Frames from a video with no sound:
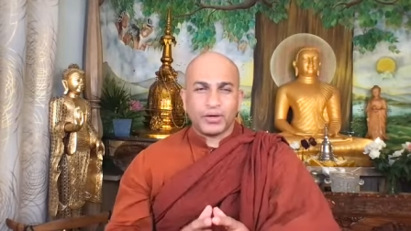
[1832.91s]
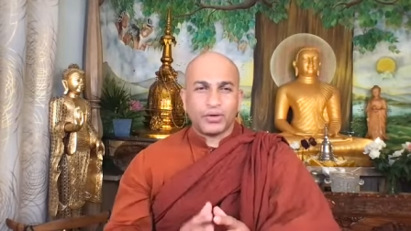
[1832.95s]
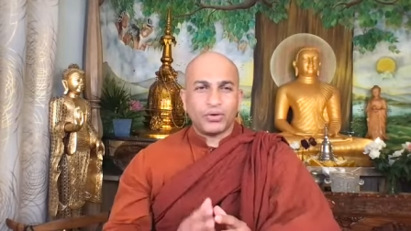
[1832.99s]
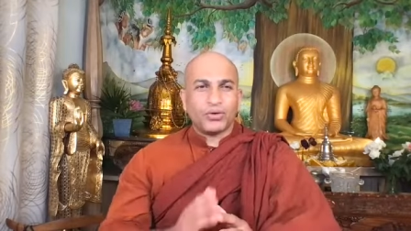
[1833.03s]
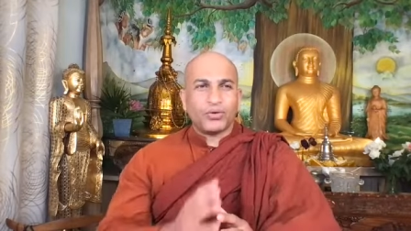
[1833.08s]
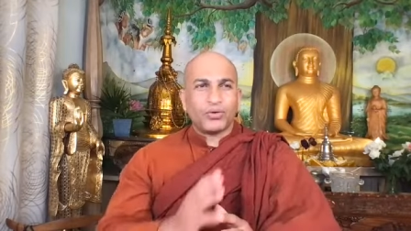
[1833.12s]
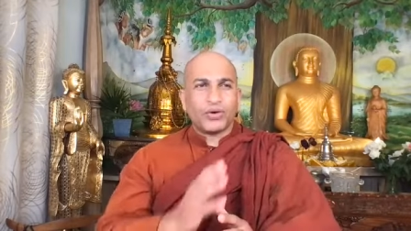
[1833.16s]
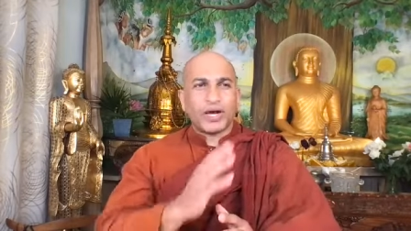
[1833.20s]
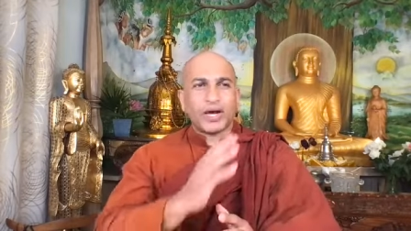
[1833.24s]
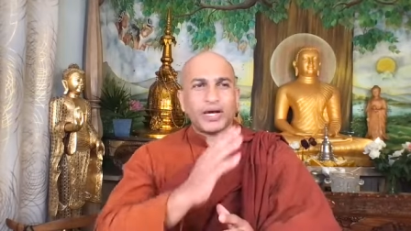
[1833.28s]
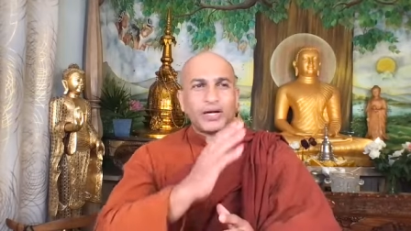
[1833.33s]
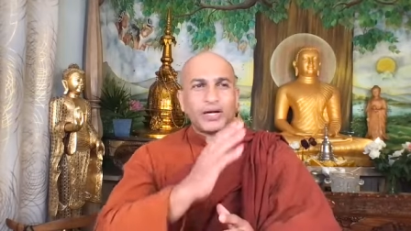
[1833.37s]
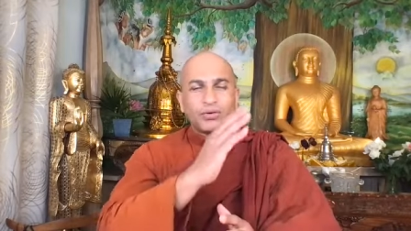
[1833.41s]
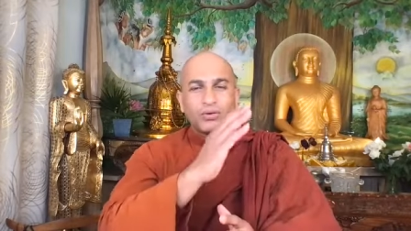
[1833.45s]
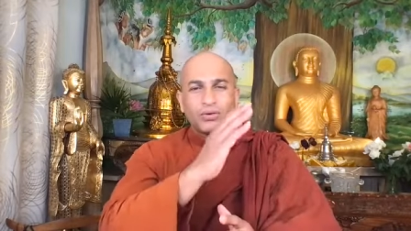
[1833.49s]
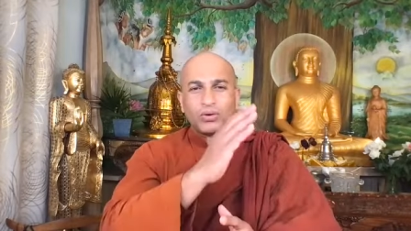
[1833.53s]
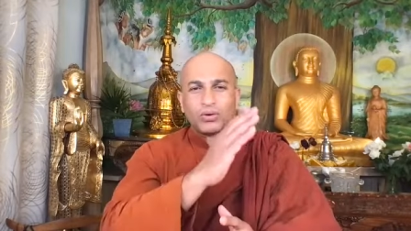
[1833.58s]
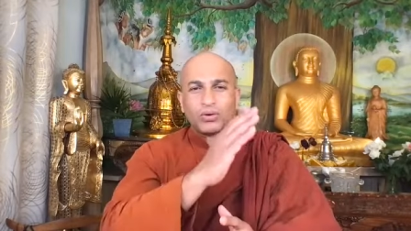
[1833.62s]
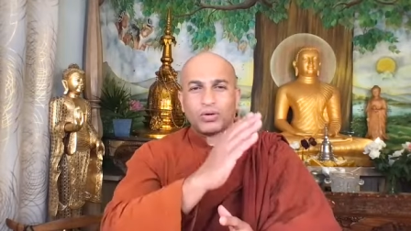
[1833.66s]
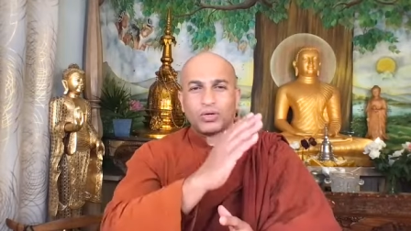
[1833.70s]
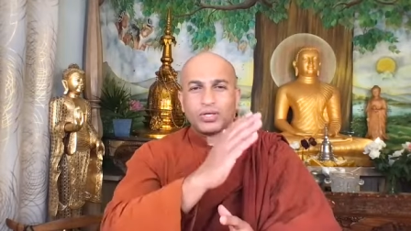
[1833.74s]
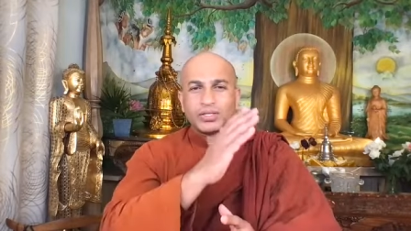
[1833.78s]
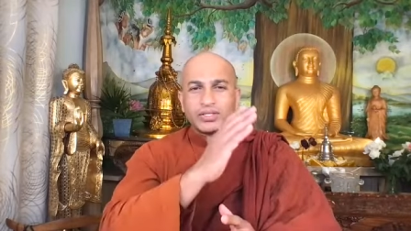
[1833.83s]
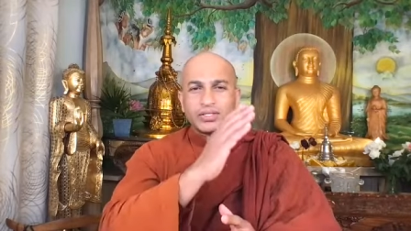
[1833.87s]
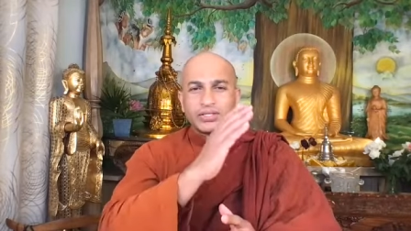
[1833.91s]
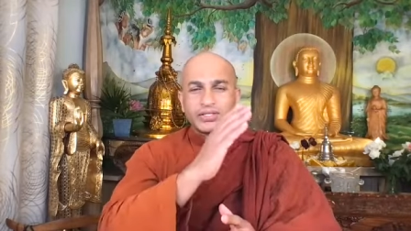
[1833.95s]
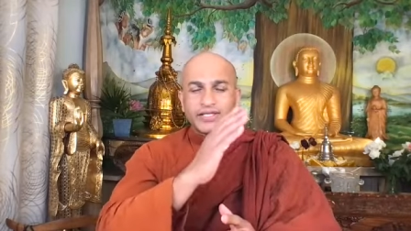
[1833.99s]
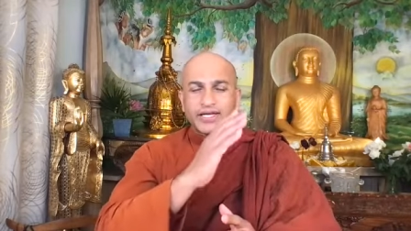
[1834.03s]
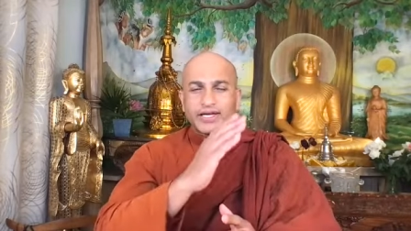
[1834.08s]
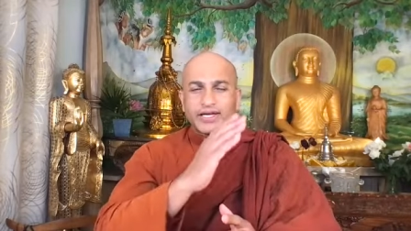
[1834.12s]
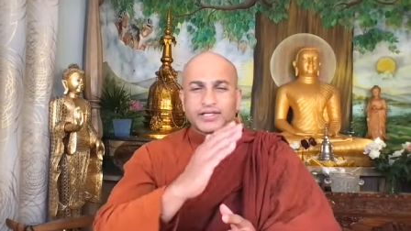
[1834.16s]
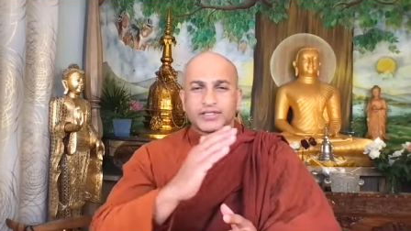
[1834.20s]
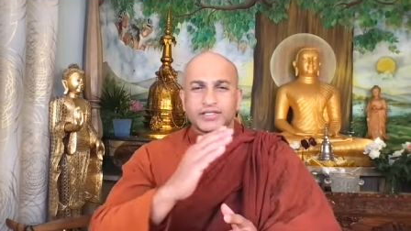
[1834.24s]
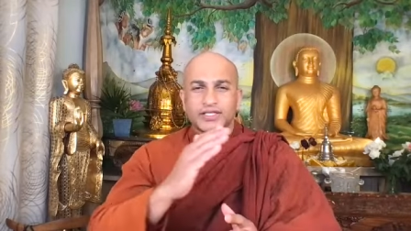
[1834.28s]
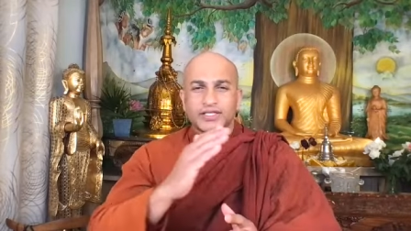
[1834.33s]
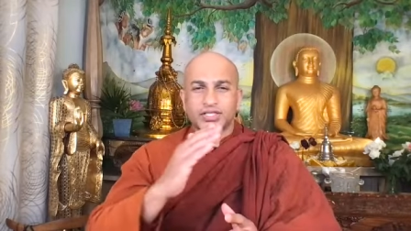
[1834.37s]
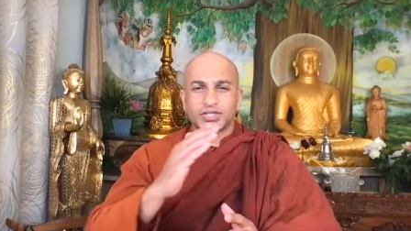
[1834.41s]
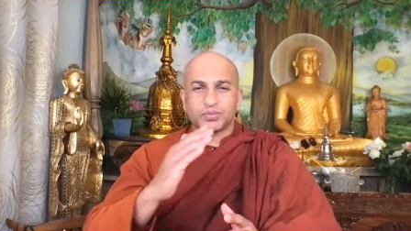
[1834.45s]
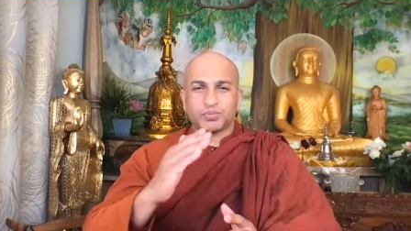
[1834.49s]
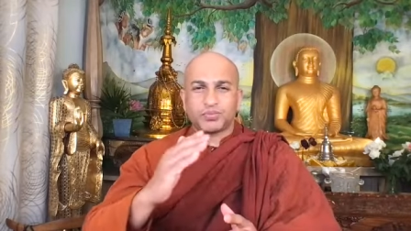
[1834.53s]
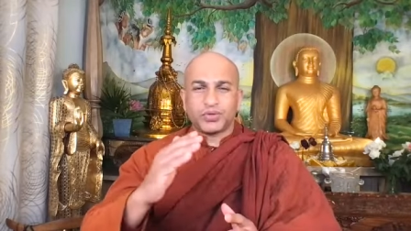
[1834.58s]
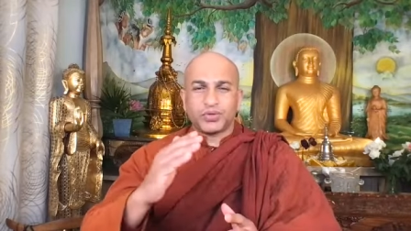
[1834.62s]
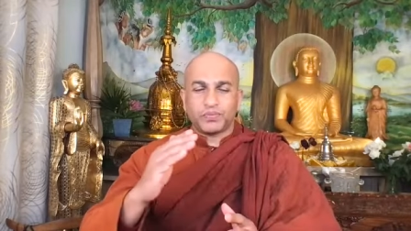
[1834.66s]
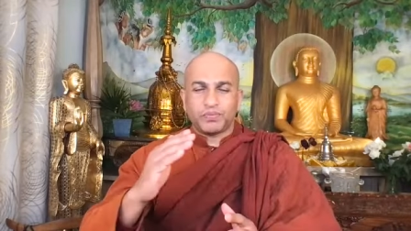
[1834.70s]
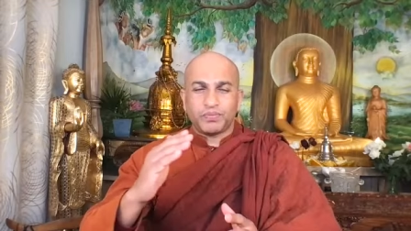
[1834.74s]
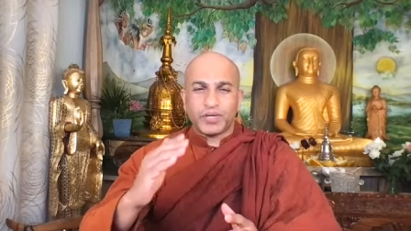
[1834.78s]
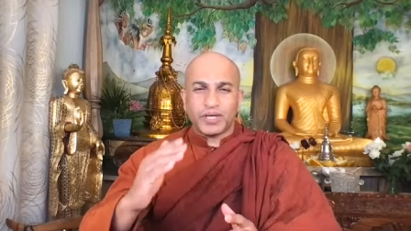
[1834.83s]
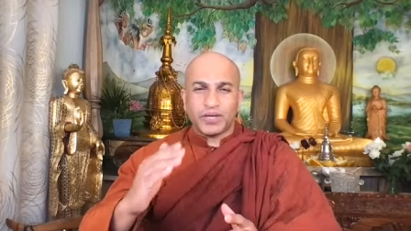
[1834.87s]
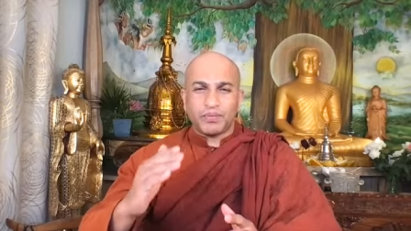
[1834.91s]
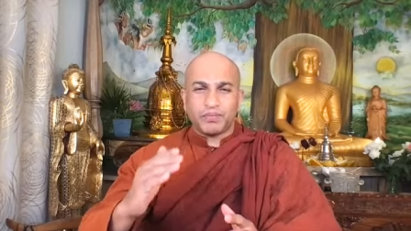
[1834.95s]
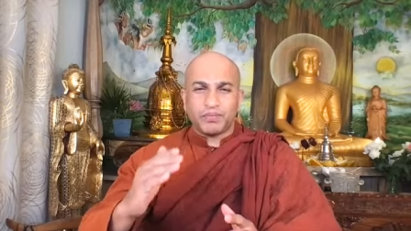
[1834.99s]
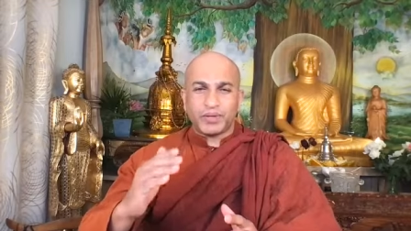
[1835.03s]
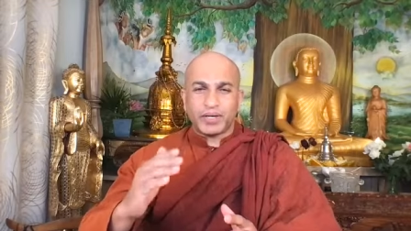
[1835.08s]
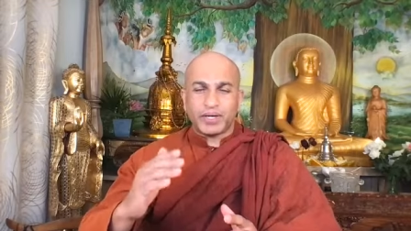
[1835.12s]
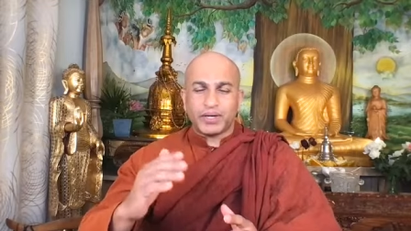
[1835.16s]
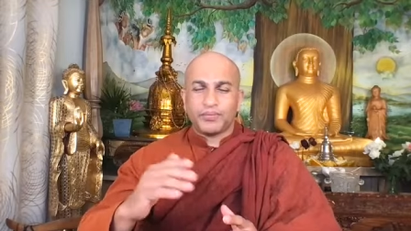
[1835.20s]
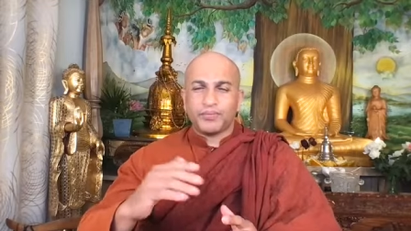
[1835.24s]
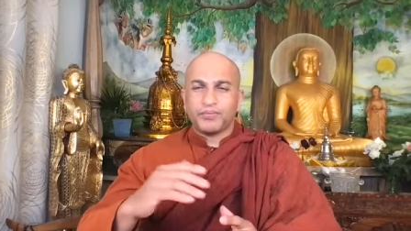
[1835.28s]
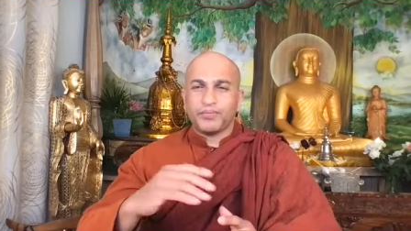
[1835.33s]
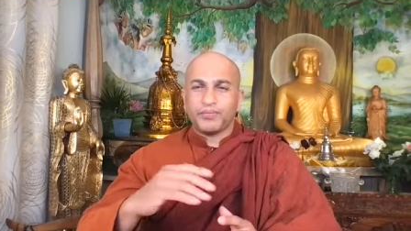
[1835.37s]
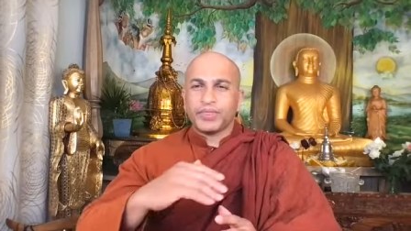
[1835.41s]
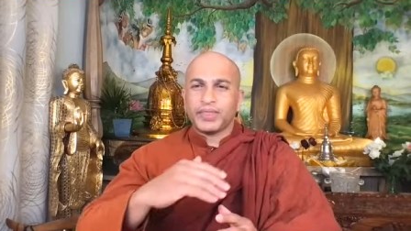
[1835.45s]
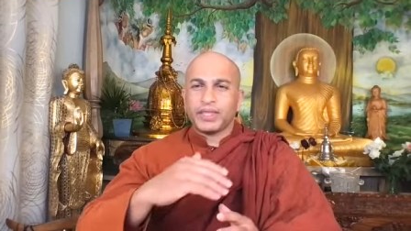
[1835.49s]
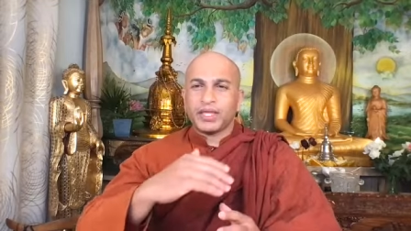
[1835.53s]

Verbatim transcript: Look at all the successful people,